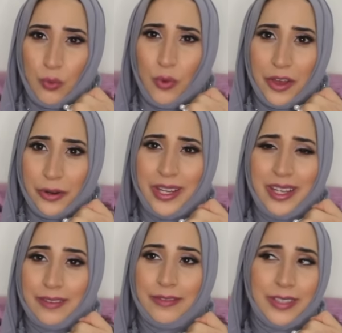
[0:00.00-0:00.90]

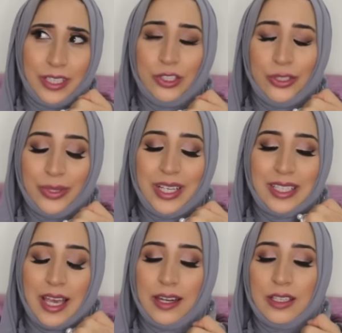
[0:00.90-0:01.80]
watery feel to
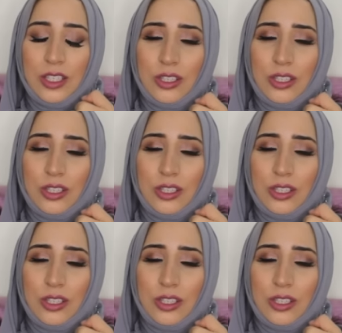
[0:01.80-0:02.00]
it and it's